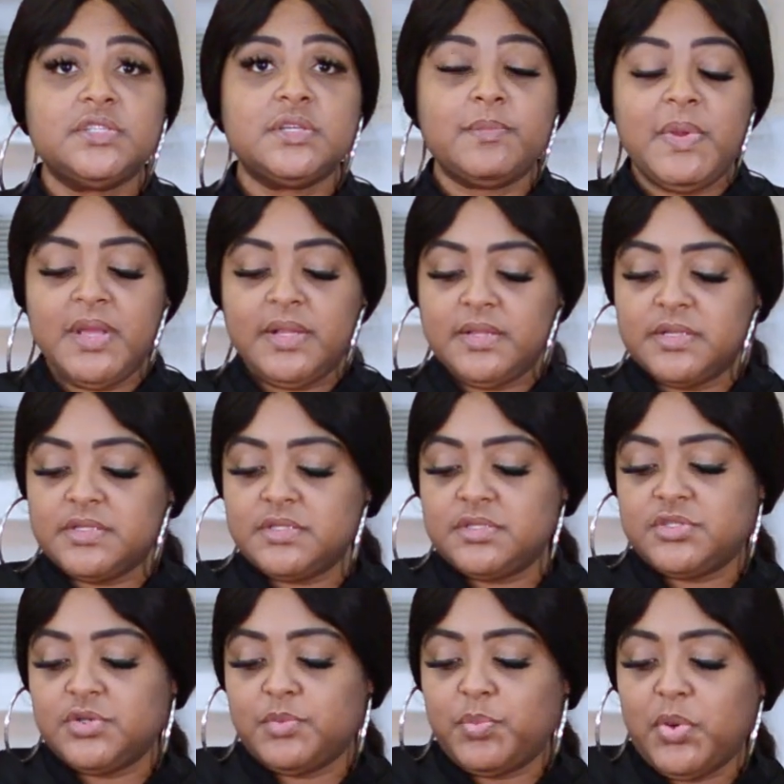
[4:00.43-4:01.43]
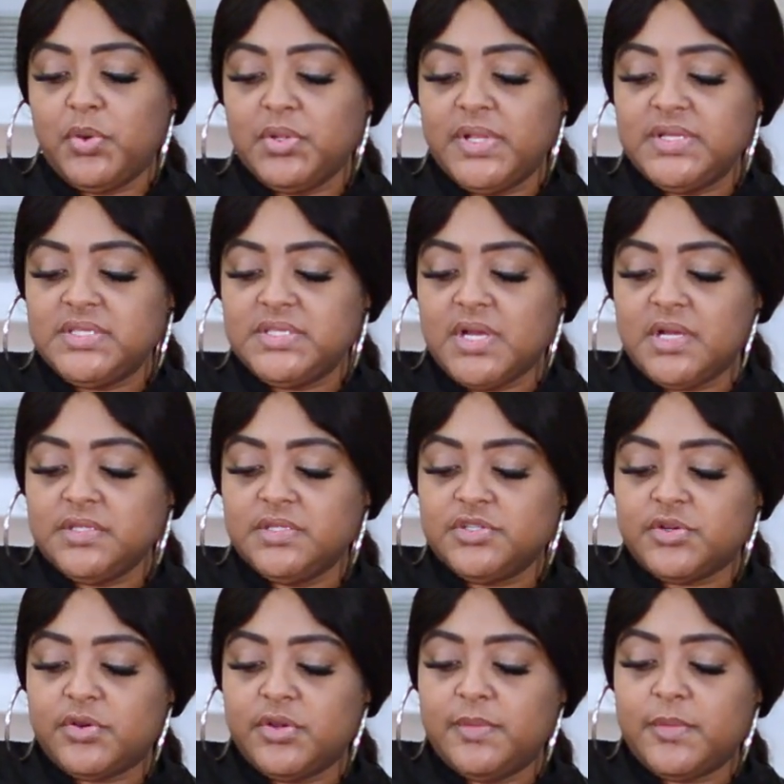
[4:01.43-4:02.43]
to make this chipotle sausage
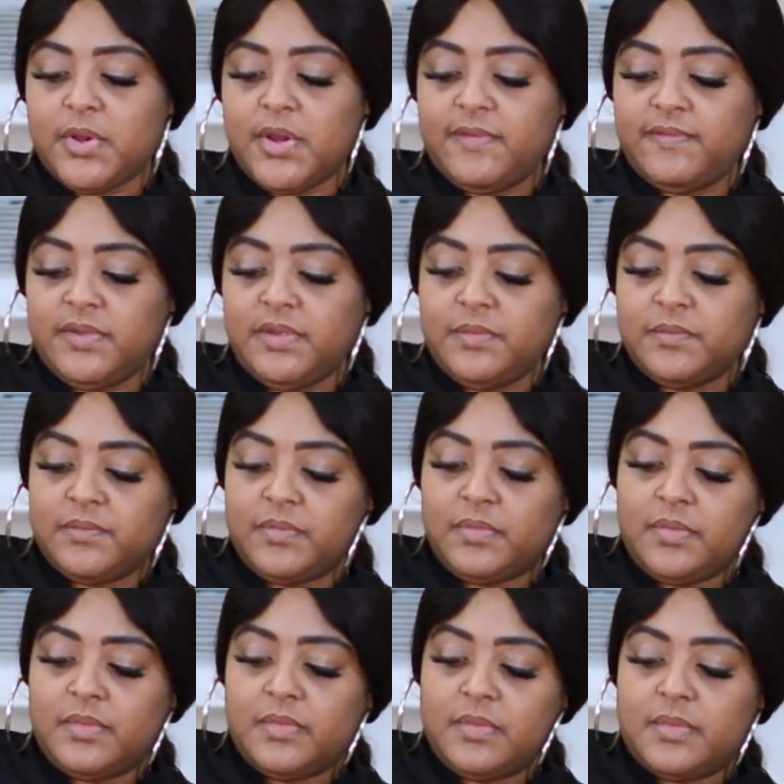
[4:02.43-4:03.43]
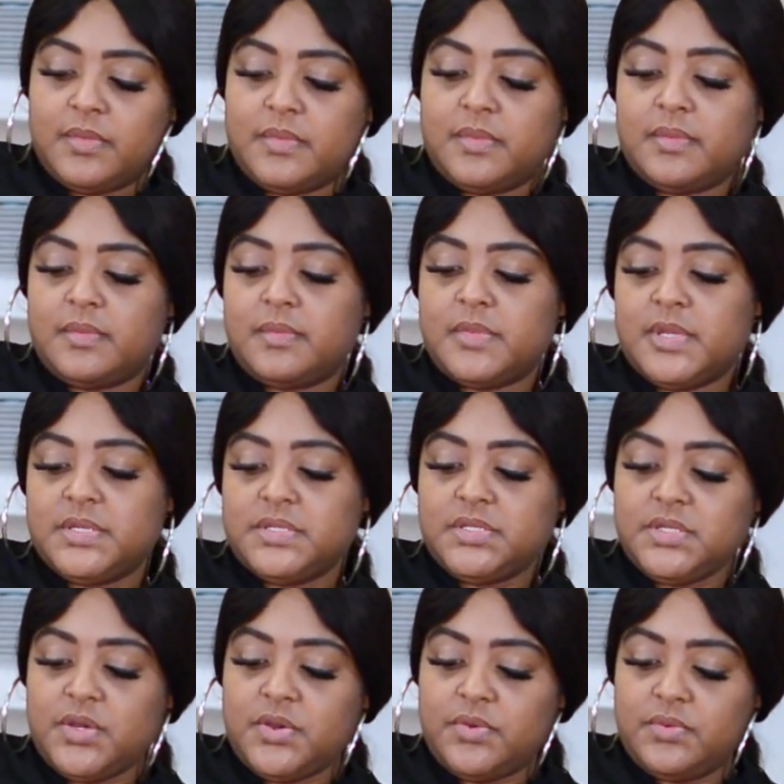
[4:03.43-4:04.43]
cream gravy.
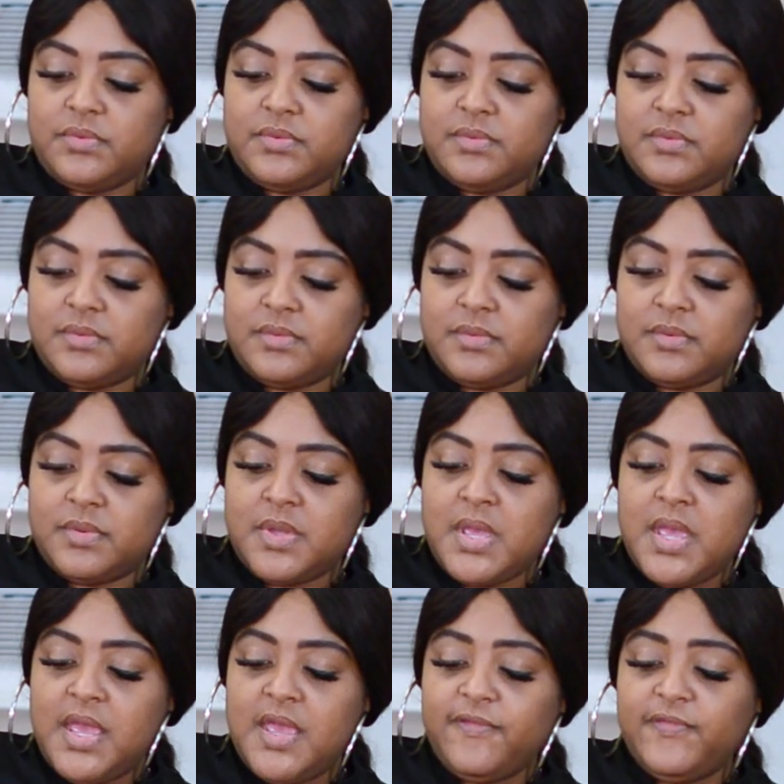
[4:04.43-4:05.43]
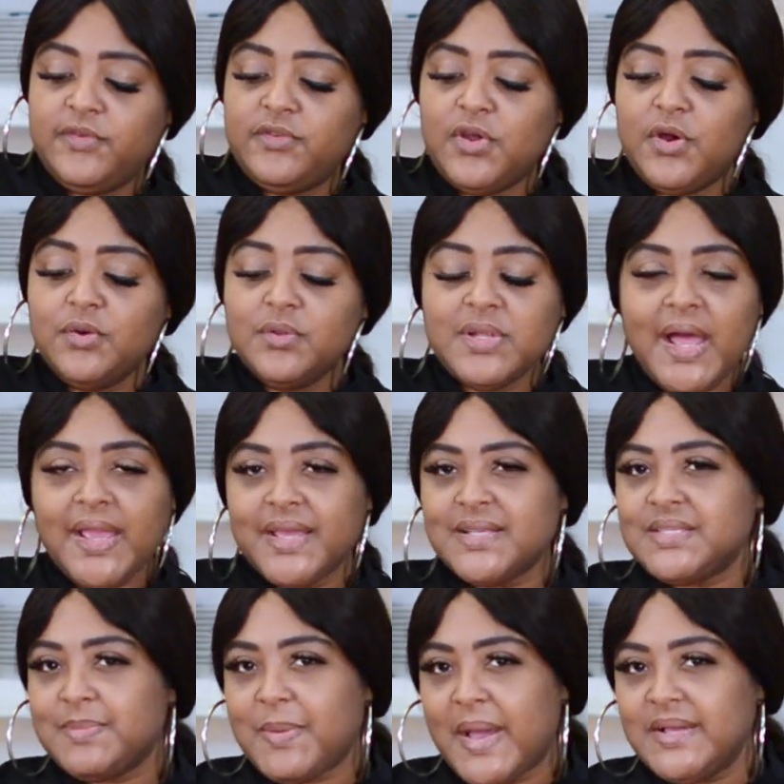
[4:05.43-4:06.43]
So if you don't like
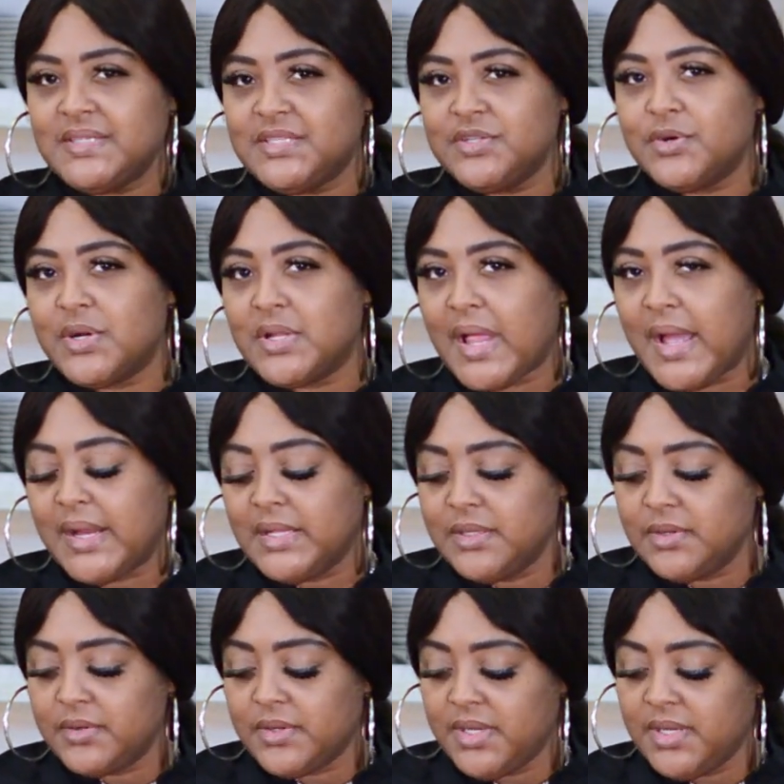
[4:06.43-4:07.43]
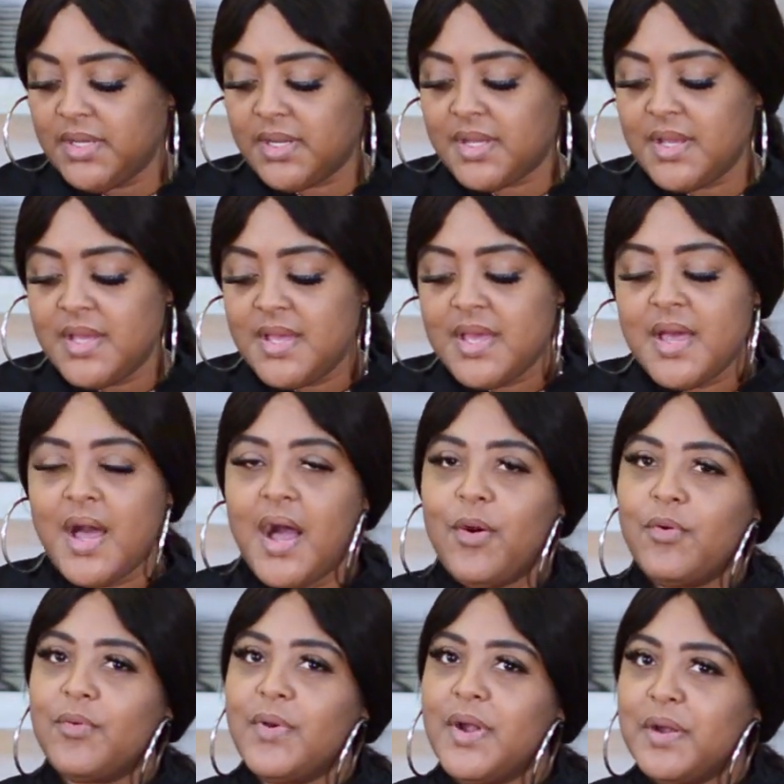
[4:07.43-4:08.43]
it spicy or like a little kick,
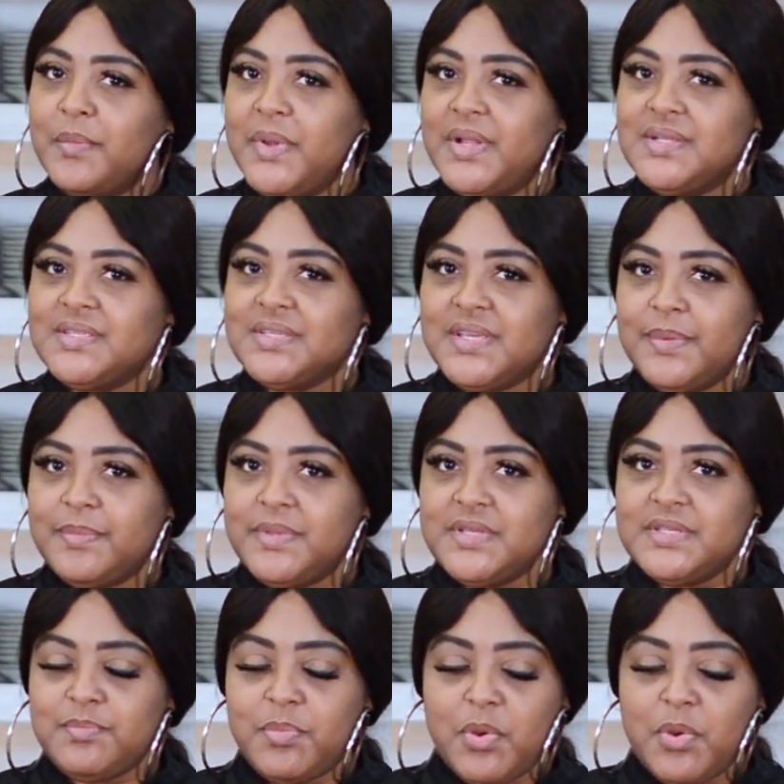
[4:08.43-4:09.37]
I would recommend to skip this